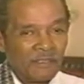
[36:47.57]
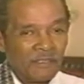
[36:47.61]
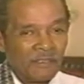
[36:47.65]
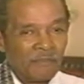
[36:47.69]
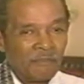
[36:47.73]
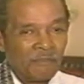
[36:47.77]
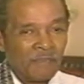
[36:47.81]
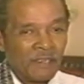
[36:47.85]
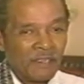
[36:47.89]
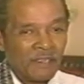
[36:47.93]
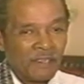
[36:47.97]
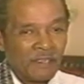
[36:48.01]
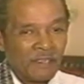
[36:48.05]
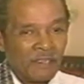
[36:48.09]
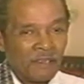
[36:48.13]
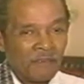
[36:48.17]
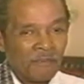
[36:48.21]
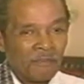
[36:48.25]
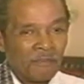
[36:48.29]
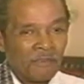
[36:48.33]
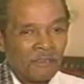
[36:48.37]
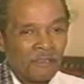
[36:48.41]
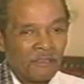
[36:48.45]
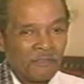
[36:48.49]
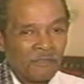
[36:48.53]
Make it that
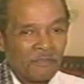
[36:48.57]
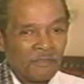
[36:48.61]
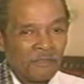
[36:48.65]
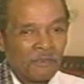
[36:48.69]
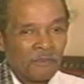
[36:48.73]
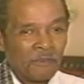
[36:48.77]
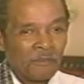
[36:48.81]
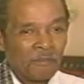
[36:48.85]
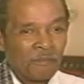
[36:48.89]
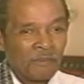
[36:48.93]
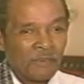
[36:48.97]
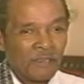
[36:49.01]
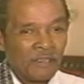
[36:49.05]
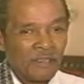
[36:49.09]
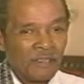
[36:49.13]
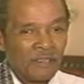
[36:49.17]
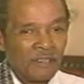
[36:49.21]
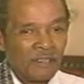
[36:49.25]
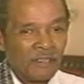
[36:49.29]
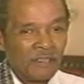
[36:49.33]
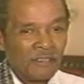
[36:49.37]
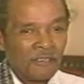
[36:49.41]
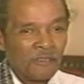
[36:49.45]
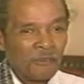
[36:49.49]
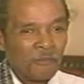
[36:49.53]
way if you don't play.
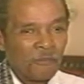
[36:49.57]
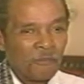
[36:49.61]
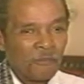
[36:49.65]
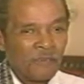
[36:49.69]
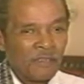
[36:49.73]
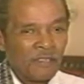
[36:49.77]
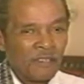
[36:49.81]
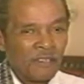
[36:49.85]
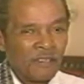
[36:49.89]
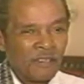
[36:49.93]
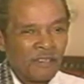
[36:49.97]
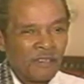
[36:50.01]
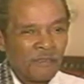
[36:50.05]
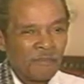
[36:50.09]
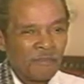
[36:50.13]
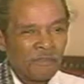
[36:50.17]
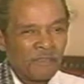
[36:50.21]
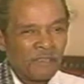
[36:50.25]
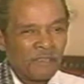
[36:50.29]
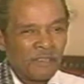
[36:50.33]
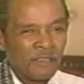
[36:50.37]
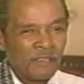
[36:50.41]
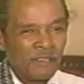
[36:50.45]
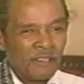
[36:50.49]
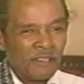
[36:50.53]
Don't play enough.
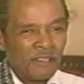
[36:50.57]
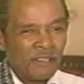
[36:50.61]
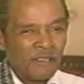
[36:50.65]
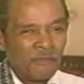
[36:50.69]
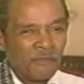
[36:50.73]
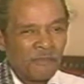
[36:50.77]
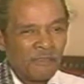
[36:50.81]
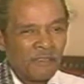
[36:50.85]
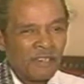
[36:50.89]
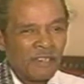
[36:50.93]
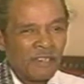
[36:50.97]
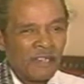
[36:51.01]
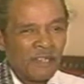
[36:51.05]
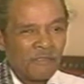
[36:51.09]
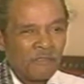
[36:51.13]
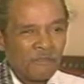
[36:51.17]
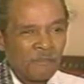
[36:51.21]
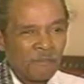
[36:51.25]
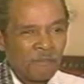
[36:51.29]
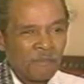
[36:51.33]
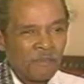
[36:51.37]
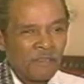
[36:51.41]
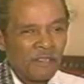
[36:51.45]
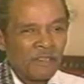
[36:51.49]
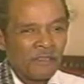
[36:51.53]
You, you really have to
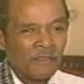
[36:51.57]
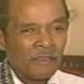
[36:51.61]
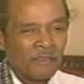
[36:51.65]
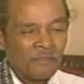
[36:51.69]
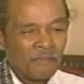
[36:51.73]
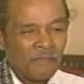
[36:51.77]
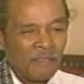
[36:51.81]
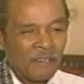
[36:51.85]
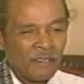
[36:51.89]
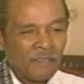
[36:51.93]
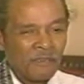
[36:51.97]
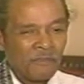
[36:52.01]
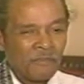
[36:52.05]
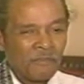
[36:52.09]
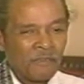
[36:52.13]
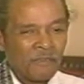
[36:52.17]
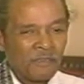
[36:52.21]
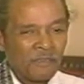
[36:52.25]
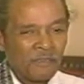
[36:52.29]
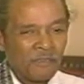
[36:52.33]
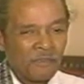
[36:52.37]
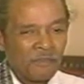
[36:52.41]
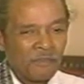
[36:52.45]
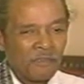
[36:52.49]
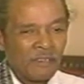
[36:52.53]
play though. If I could
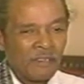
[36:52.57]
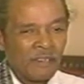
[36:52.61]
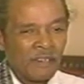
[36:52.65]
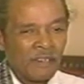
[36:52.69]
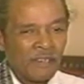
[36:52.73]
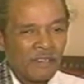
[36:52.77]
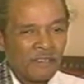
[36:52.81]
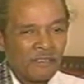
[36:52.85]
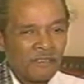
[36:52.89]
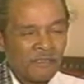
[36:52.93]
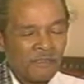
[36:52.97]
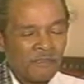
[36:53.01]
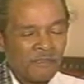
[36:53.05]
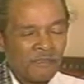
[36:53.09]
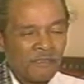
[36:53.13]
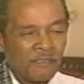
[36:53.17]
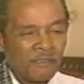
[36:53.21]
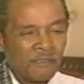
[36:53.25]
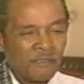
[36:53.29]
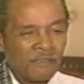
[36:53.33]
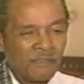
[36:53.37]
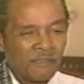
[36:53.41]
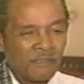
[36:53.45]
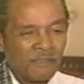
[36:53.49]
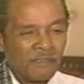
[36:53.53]
work three nights, three
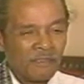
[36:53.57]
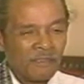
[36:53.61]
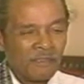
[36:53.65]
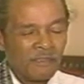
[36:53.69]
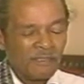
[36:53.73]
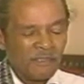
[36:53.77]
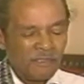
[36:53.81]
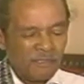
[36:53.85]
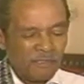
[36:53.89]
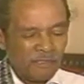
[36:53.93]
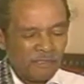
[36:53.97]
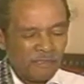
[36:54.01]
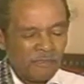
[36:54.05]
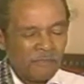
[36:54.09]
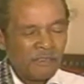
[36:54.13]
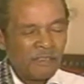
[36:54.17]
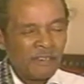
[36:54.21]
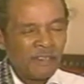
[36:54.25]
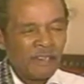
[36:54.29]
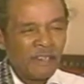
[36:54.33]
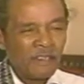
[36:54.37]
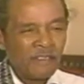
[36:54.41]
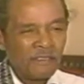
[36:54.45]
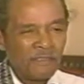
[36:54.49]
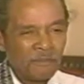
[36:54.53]
just three
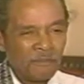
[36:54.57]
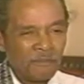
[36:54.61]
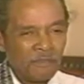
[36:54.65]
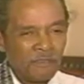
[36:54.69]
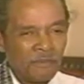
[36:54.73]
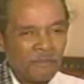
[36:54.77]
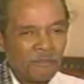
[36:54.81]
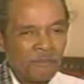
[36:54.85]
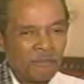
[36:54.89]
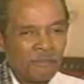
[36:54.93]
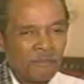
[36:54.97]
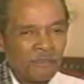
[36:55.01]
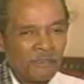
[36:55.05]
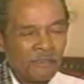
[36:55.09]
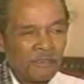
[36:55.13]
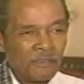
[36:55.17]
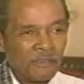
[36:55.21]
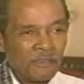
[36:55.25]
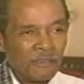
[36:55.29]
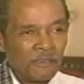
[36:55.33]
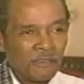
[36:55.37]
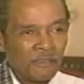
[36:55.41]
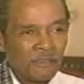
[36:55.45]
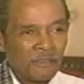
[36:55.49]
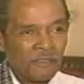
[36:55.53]
nights a week would be
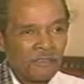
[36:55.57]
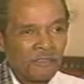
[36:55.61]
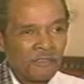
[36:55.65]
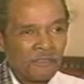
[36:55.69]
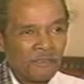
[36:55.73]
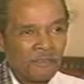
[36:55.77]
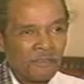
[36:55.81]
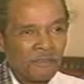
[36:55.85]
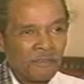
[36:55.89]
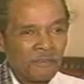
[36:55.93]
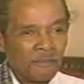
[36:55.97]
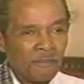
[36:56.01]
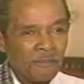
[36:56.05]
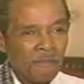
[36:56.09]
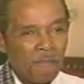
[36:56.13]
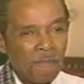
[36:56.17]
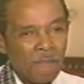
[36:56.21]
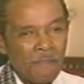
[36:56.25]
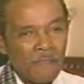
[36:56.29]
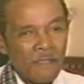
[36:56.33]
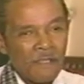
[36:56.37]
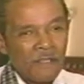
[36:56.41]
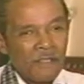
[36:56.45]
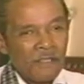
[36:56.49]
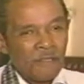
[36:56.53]
good, you know.
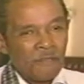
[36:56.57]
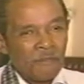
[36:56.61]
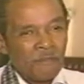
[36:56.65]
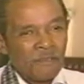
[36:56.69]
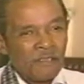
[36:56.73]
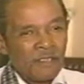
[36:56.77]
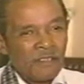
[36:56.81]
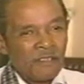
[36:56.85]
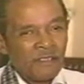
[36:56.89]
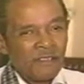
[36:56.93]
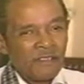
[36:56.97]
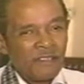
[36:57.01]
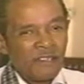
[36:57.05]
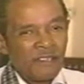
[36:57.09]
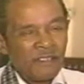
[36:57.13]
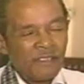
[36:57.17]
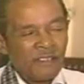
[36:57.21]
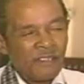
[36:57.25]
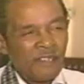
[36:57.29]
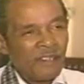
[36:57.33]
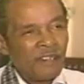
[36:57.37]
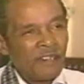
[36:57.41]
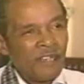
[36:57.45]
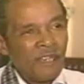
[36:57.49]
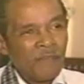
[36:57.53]
But that's that's
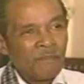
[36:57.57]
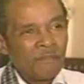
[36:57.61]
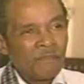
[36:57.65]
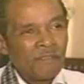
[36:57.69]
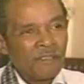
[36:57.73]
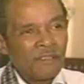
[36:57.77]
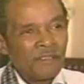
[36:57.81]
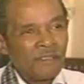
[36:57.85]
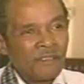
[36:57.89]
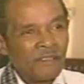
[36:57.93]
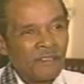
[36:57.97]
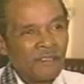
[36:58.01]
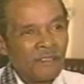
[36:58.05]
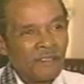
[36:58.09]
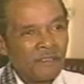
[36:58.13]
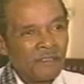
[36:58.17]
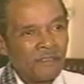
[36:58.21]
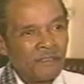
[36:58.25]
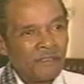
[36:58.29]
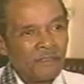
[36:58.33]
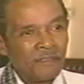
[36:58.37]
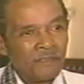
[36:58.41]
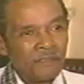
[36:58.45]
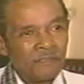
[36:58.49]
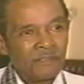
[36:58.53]
not happening today,
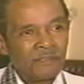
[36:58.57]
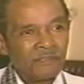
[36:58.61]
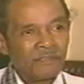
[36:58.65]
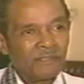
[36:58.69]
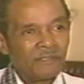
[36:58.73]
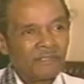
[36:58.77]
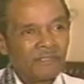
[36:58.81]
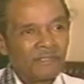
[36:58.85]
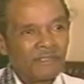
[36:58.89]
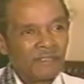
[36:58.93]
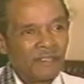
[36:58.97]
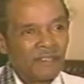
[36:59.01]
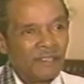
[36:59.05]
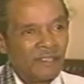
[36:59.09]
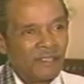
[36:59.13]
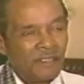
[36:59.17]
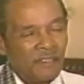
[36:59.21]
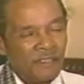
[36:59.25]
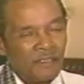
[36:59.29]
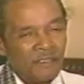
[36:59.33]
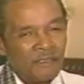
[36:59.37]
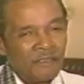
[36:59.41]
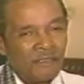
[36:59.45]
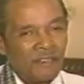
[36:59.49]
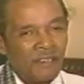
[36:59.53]
you know.
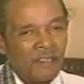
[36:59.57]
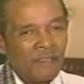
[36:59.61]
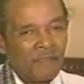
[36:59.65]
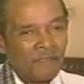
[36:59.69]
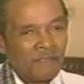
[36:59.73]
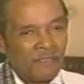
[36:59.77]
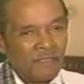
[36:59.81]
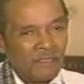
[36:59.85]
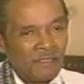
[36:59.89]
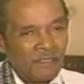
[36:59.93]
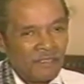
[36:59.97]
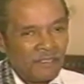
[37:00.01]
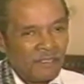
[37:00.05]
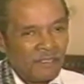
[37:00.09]
You don't have any